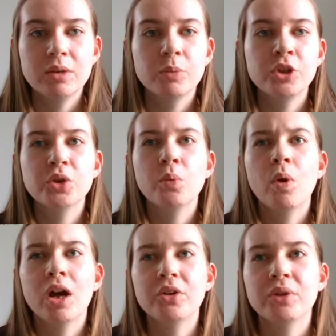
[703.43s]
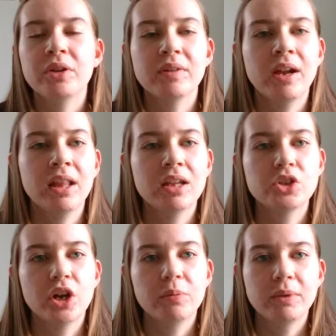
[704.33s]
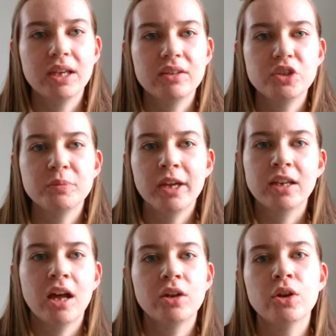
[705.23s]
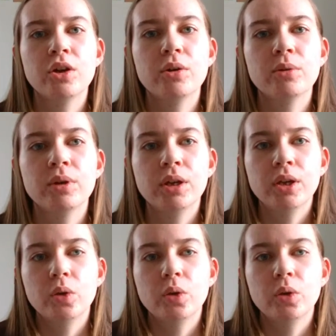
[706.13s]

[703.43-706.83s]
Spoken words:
When you're wandering around in that dark place, you might not know